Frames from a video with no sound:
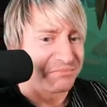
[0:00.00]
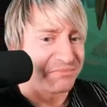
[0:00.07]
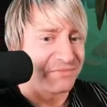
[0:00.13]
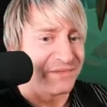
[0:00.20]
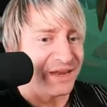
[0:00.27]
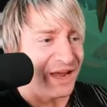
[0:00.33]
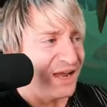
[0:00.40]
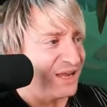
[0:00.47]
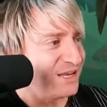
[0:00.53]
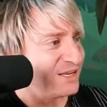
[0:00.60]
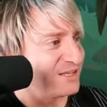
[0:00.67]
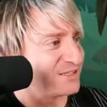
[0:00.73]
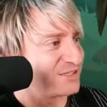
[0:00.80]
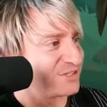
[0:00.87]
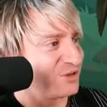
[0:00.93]

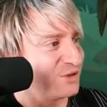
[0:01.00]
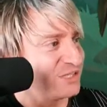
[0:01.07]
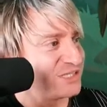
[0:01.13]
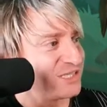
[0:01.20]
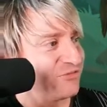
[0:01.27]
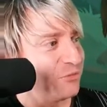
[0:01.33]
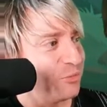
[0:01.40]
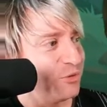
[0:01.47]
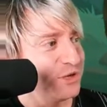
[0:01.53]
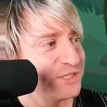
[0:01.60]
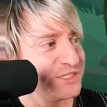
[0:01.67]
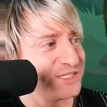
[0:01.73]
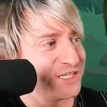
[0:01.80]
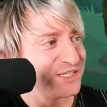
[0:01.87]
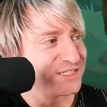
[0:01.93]
Nice.
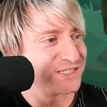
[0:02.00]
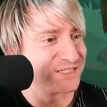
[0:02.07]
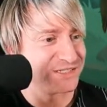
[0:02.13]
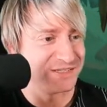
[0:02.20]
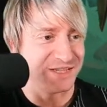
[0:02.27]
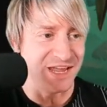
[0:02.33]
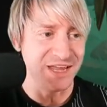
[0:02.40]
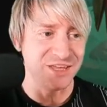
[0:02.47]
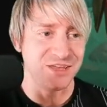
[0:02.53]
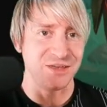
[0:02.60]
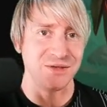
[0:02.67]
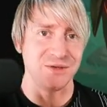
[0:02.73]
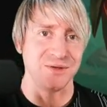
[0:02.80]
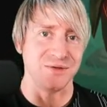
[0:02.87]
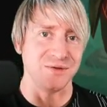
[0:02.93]
37.6. Thank
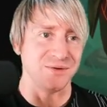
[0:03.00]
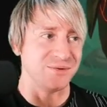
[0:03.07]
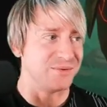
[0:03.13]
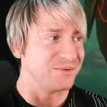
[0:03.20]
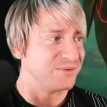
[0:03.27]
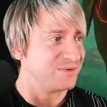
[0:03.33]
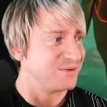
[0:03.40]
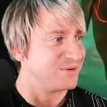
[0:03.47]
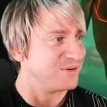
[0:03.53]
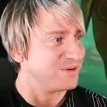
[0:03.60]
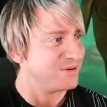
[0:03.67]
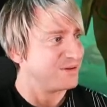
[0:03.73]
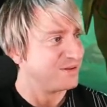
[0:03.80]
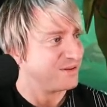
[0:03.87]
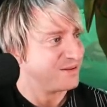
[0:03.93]
you.
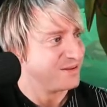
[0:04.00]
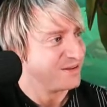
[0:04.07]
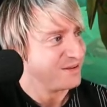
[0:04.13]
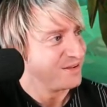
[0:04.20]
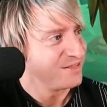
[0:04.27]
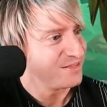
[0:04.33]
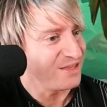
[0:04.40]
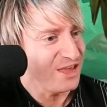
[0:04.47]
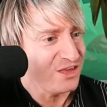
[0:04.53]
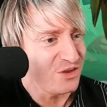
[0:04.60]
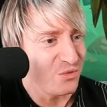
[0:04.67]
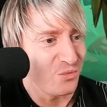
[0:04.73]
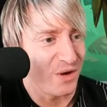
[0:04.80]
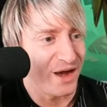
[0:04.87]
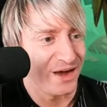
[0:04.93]
Thank
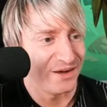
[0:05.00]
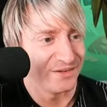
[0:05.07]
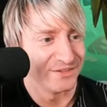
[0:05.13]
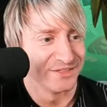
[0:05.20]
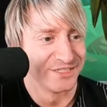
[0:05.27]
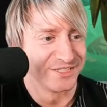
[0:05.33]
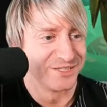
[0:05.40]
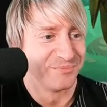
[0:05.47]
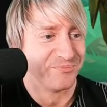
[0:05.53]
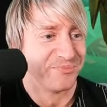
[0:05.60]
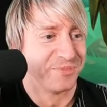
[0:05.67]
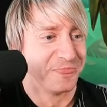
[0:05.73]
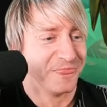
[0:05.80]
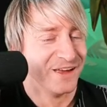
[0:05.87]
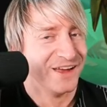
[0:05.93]
you, Wilds.
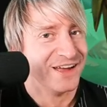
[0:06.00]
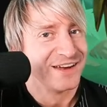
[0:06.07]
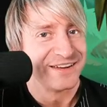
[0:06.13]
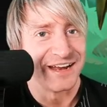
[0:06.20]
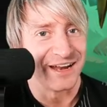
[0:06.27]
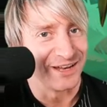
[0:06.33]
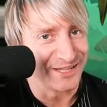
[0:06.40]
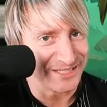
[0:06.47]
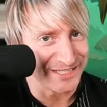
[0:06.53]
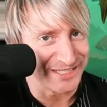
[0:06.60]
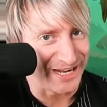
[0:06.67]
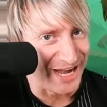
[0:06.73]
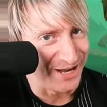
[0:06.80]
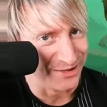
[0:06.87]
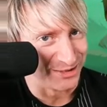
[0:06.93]
Now,
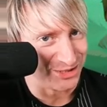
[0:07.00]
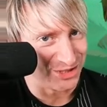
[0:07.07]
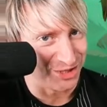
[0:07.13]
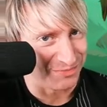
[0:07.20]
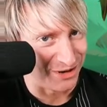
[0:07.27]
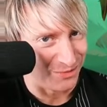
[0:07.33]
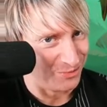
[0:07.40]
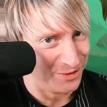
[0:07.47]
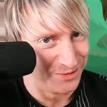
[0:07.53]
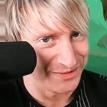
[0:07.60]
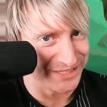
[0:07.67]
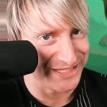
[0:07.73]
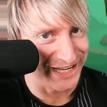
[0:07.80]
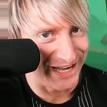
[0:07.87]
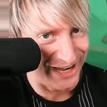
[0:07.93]
listen, I don't show my
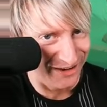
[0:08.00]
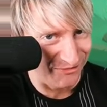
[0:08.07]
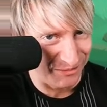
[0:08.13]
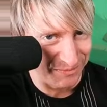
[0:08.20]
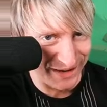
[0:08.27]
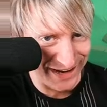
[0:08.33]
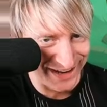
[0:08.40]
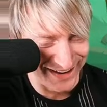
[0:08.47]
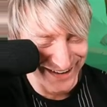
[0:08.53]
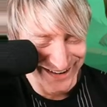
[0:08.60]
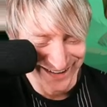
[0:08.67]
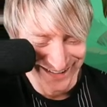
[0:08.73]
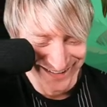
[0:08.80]
roots to everybody.